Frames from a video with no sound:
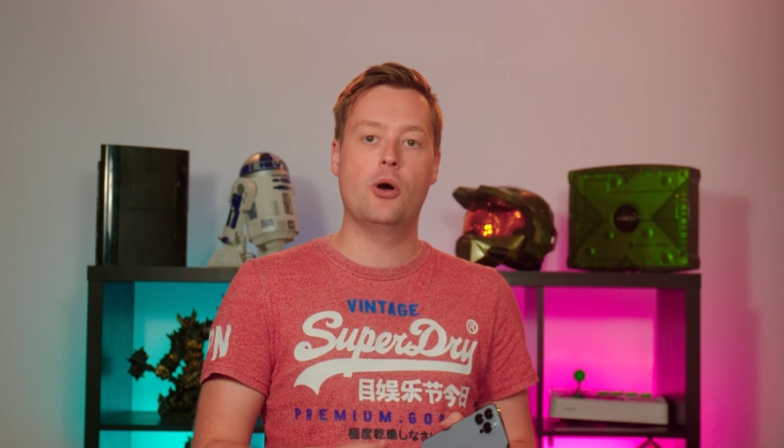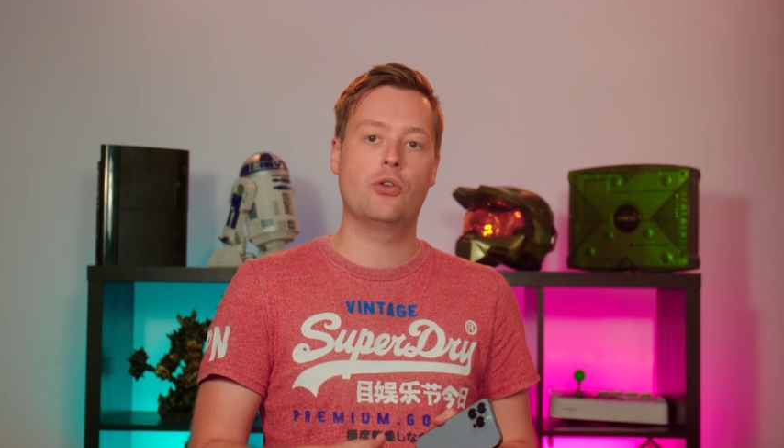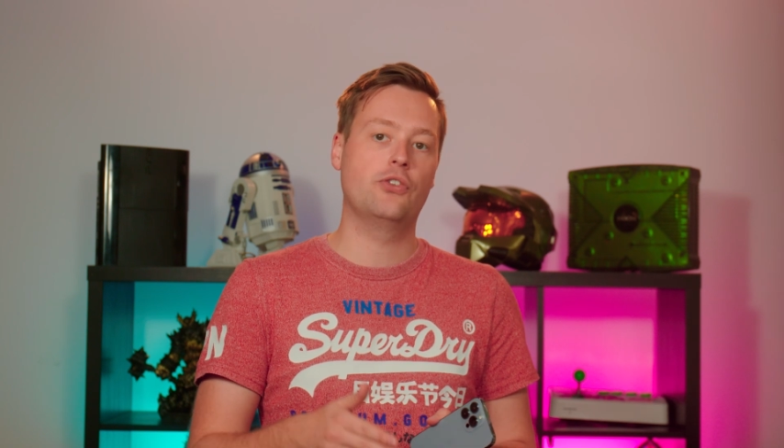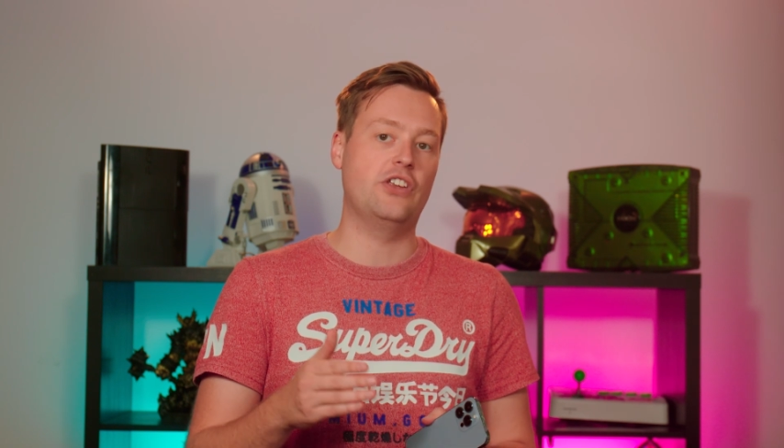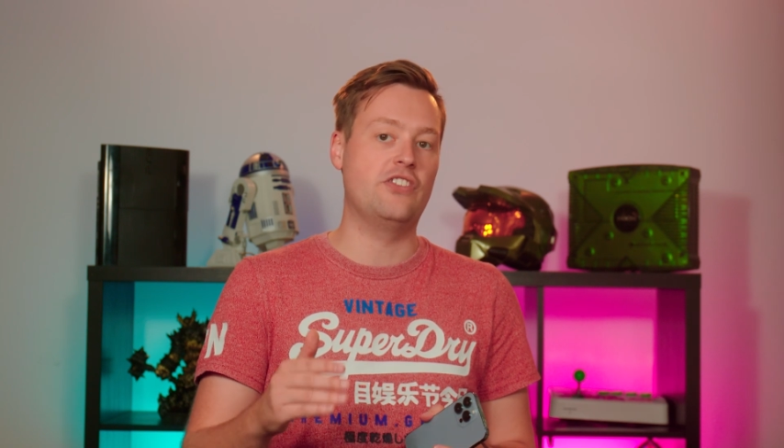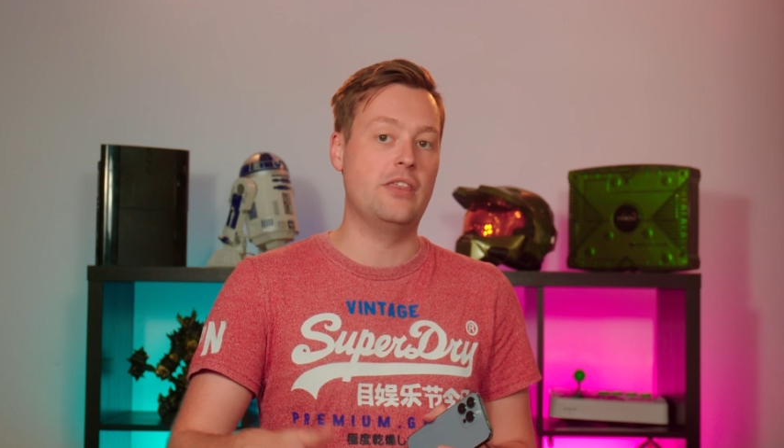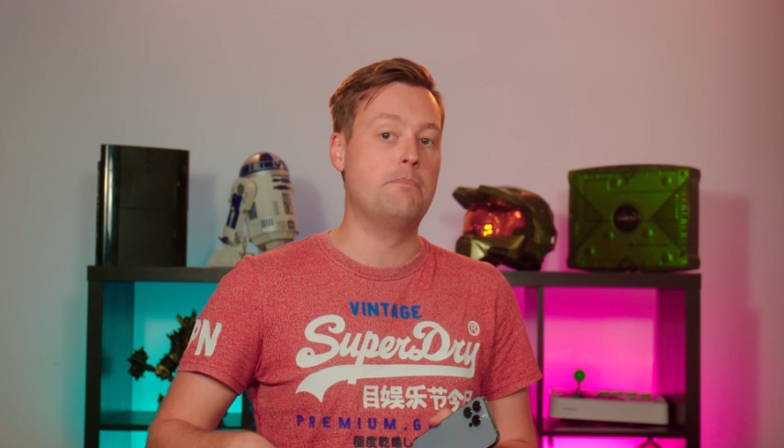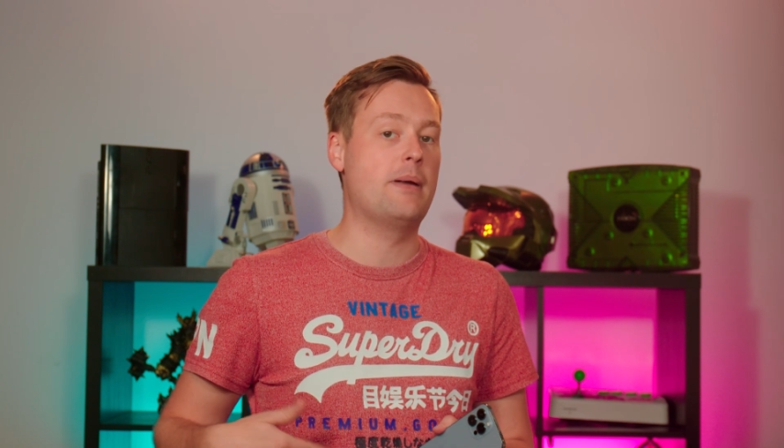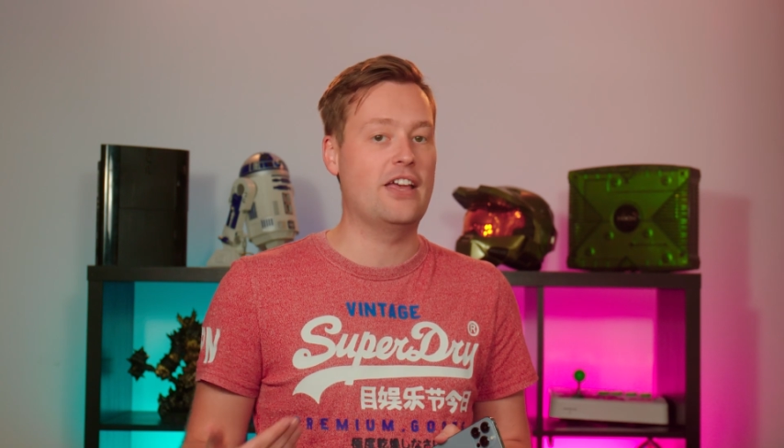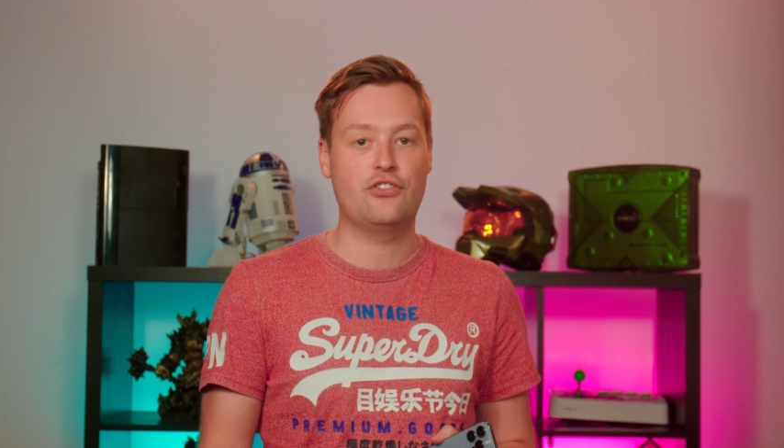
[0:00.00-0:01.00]
models is
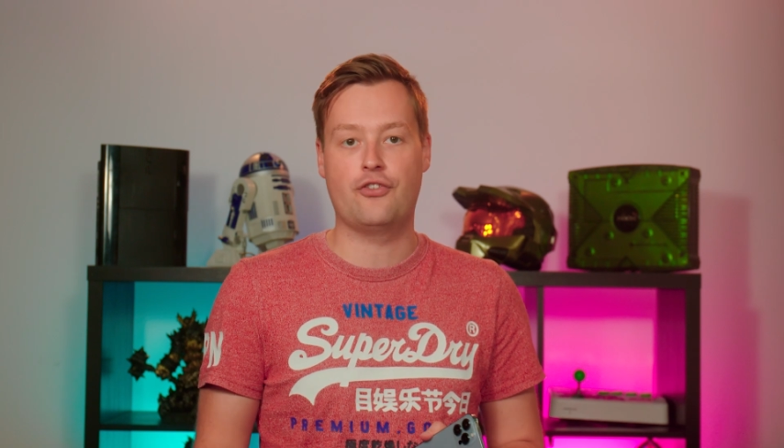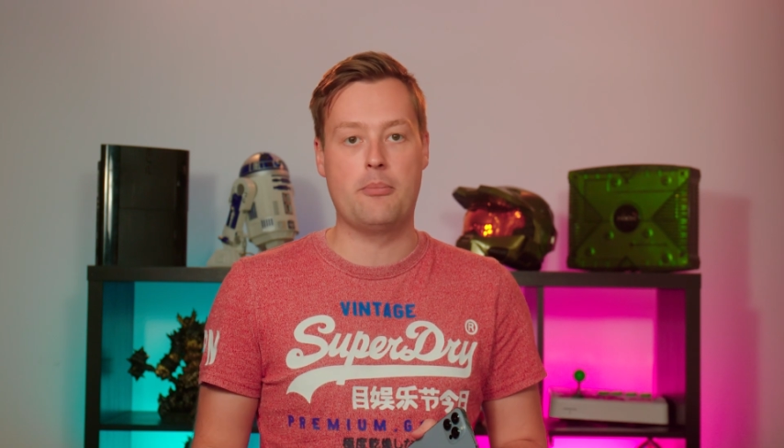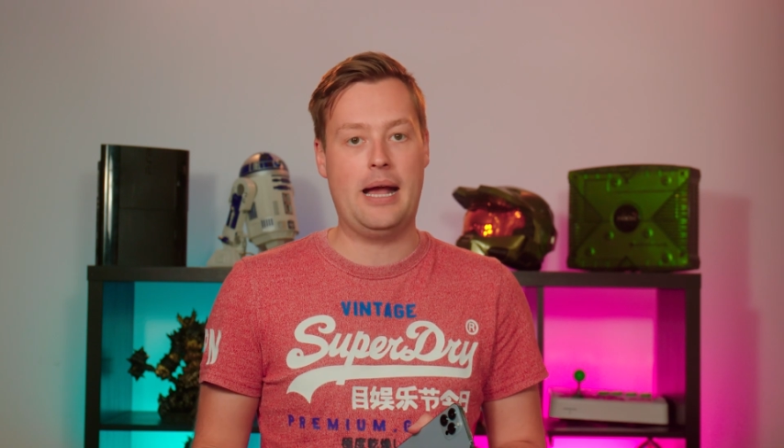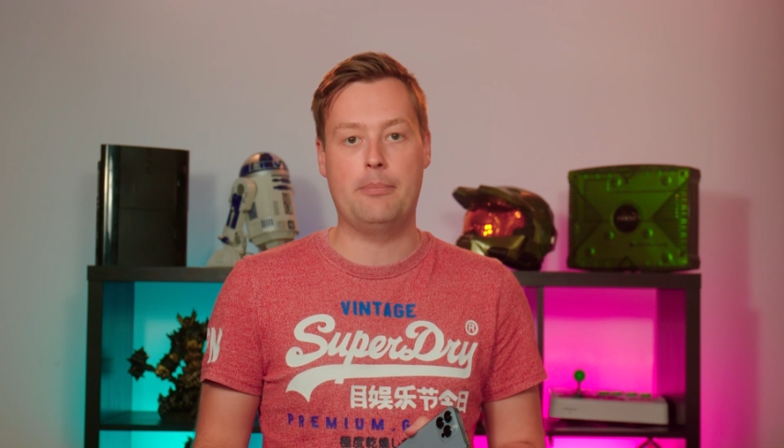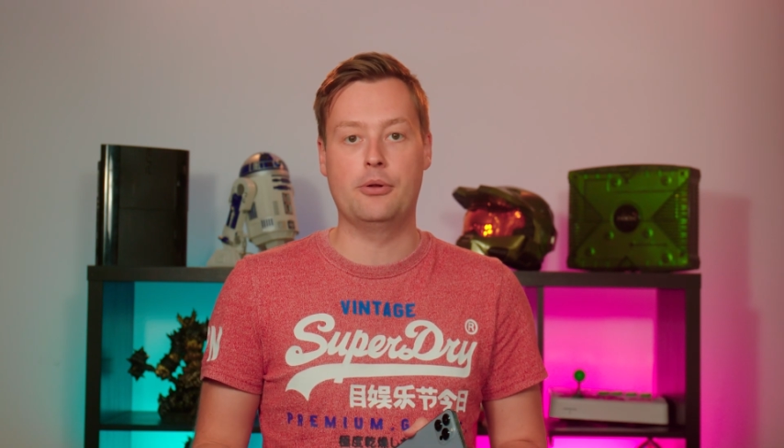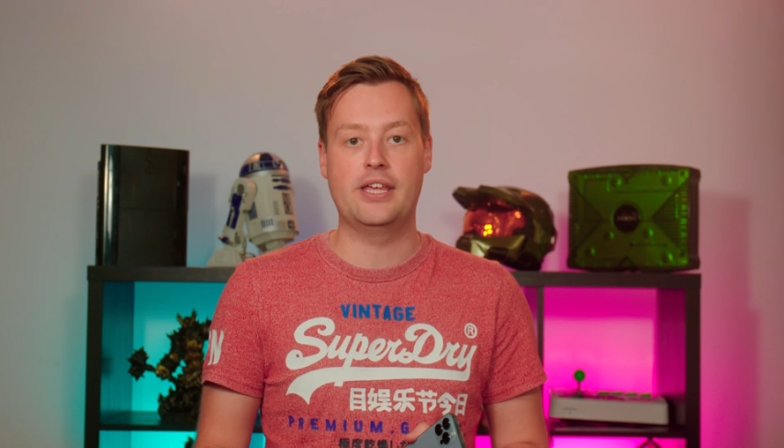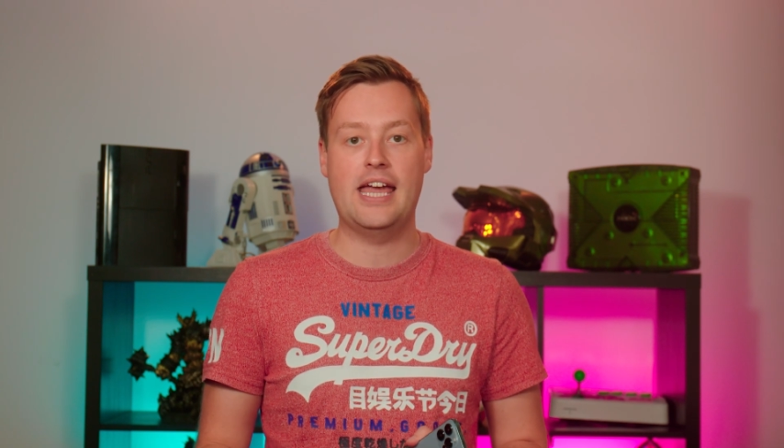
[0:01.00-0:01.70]
the best from Apple